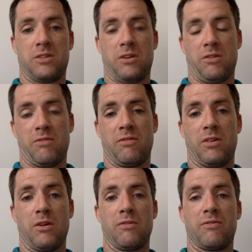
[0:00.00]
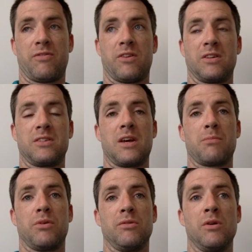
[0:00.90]
So, for
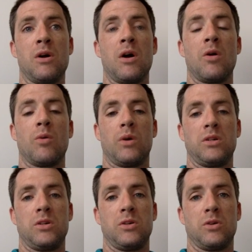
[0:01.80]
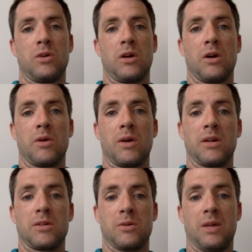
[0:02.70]
example, when you're going
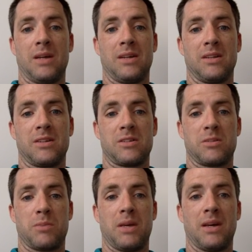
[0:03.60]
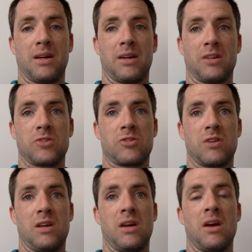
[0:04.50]
to an English speaking
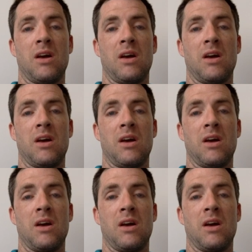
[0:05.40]
country,